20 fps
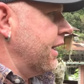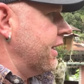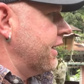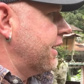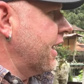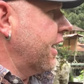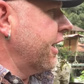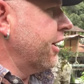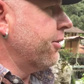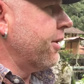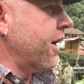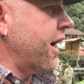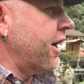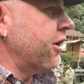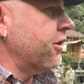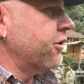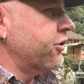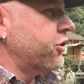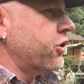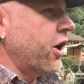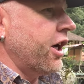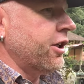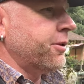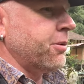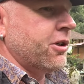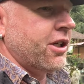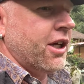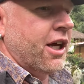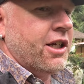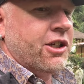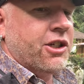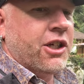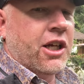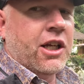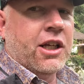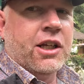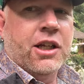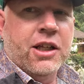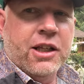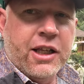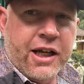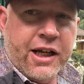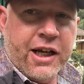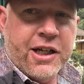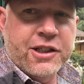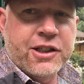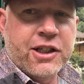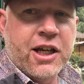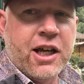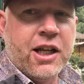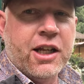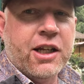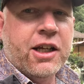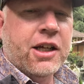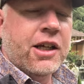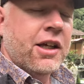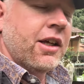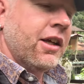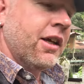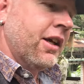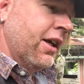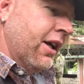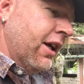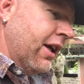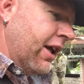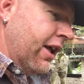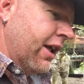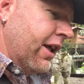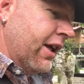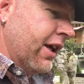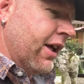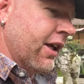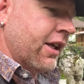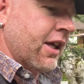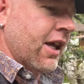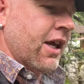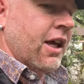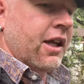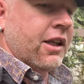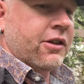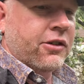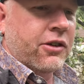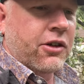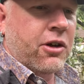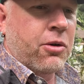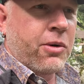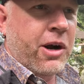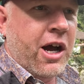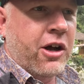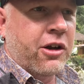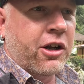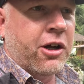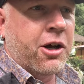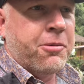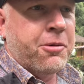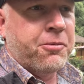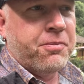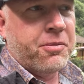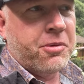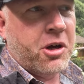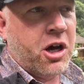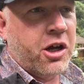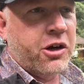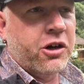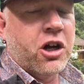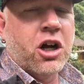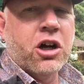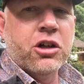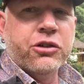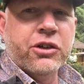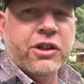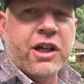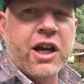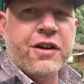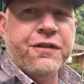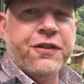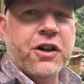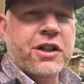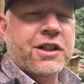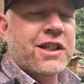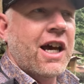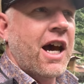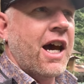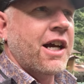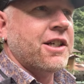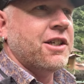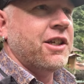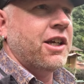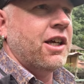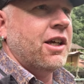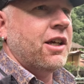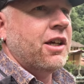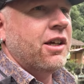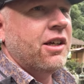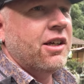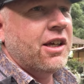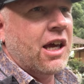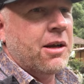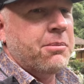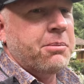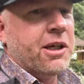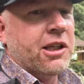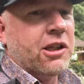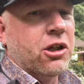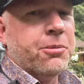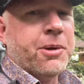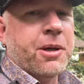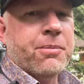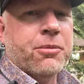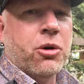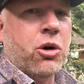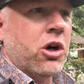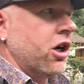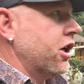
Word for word: getting around transportation, like I said, it, it's around one hundred dollars a day for a taxi. Can be a little bit more